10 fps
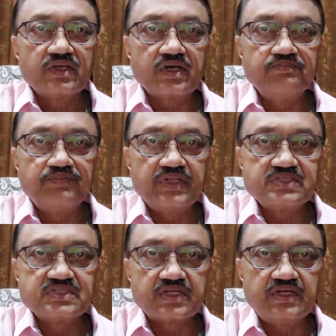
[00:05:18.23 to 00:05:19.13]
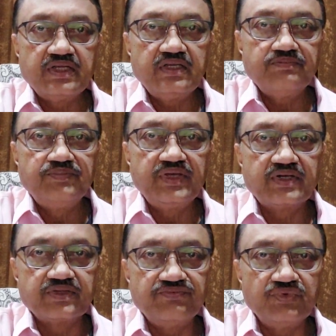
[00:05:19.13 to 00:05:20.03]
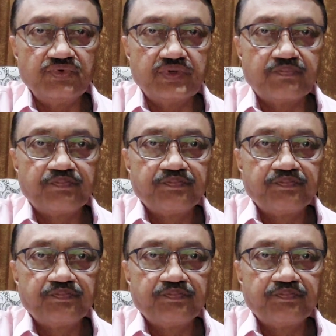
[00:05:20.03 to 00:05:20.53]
compulsorily peer reviewed.